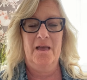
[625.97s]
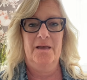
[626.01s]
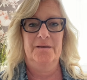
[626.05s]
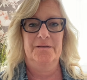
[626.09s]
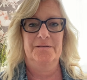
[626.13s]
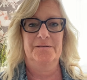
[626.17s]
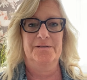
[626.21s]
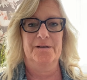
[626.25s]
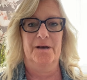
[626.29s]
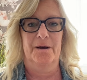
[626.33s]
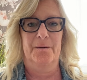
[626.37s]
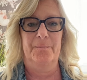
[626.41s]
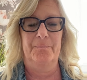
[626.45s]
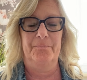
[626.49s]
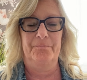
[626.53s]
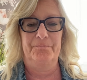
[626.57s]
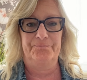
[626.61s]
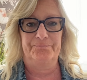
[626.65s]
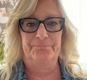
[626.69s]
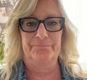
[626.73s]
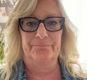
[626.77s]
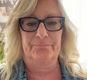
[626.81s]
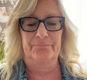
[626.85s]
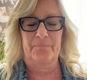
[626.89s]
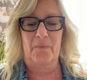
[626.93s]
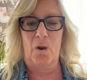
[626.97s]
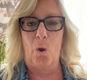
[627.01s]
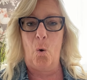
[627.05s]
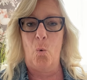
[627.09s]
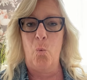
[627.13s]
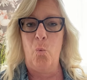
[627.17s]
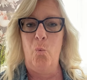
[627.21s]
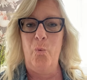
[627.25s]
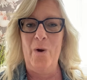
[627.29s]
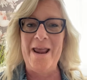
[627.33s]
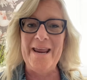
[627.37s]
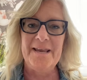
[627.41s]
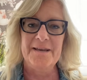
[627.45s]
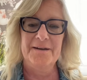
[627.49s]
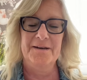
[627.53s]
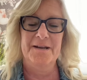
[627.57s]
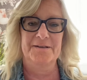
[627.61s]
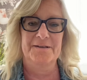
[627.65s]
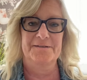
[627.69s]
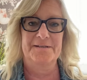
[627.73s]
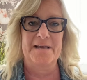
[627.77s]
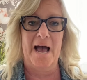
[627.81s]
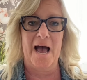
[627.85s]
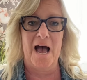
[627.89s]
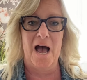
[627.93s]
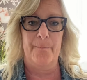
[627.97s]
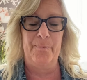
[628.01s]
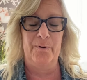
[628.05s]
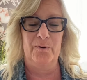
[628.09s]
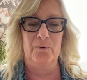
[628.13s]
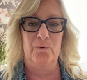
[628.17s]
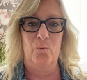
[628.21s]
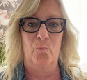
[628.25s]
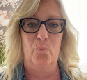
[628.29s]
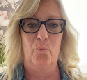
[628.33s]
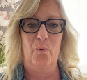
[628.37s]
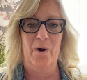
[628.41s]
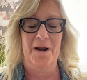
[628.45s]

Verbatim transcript: some weakness happen